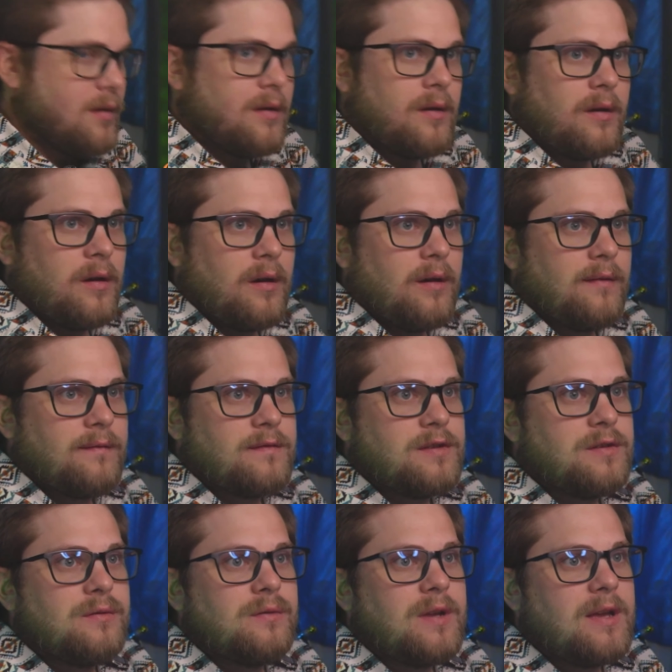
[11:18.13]
of
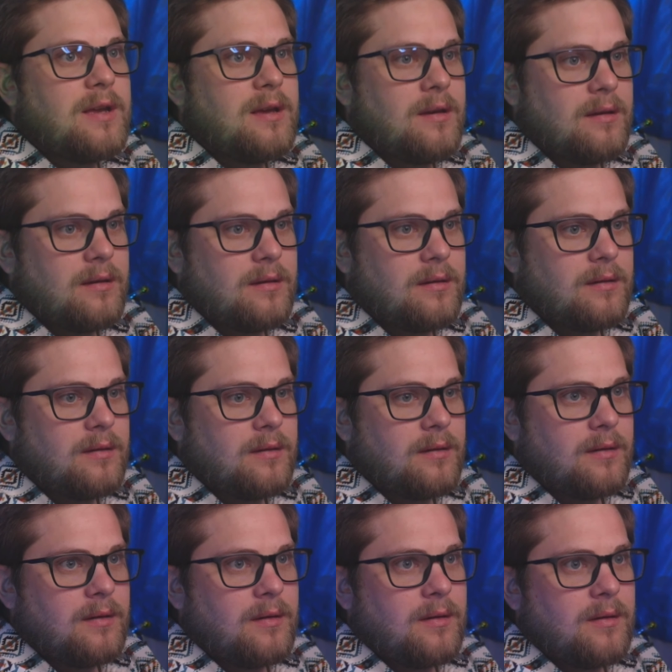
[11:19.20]
Duty
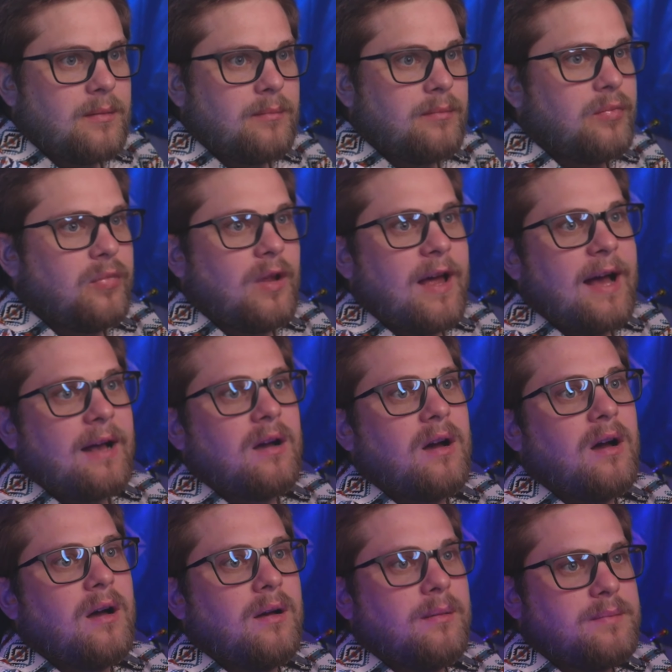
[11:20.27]
Black
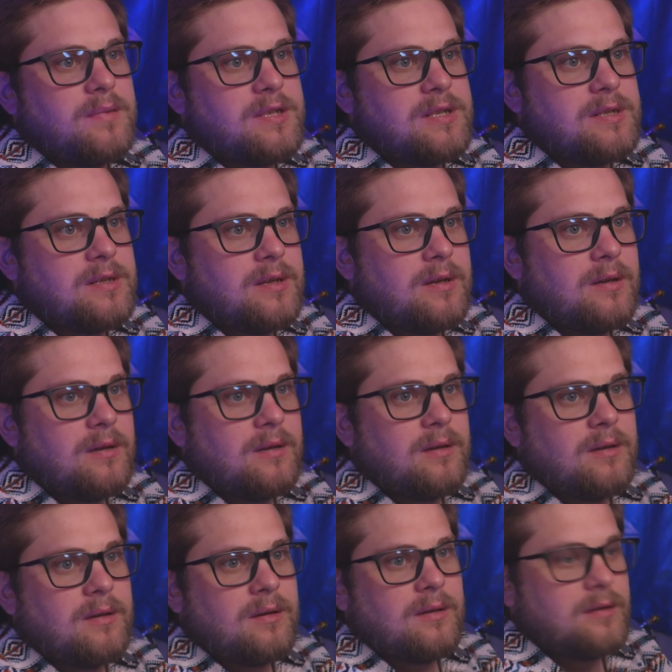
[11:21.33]
Ops.
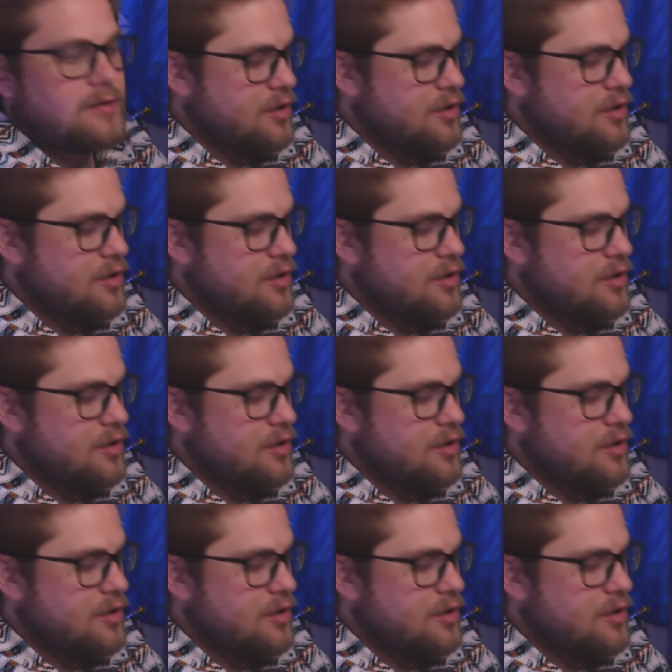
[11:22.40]
There's a